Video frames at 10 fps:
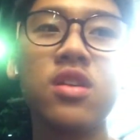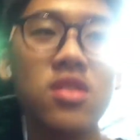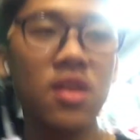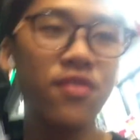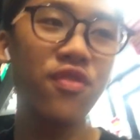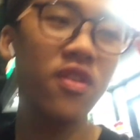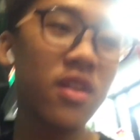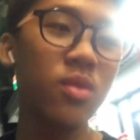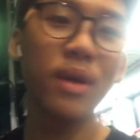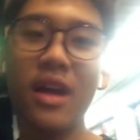it's in the
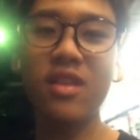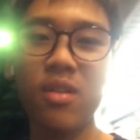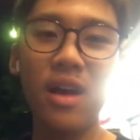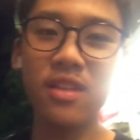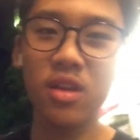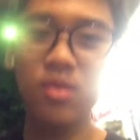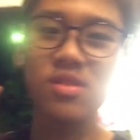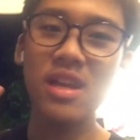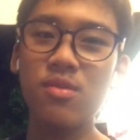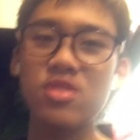front, no man. I thought it
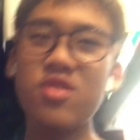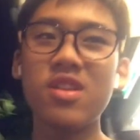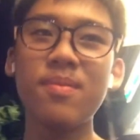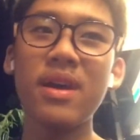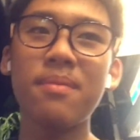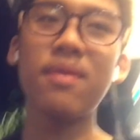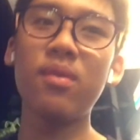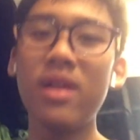was that restaurant in the back, but